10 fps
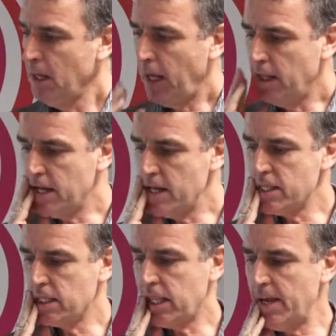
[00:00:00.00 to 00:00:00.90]
And
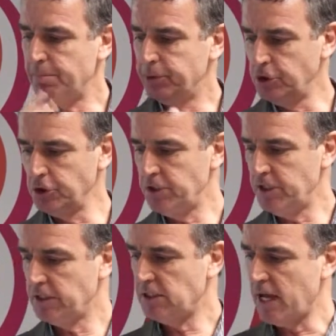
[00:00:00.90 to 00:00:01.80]
then they produced
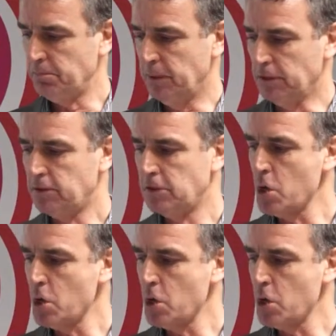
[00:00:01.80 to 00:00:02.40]
this statement.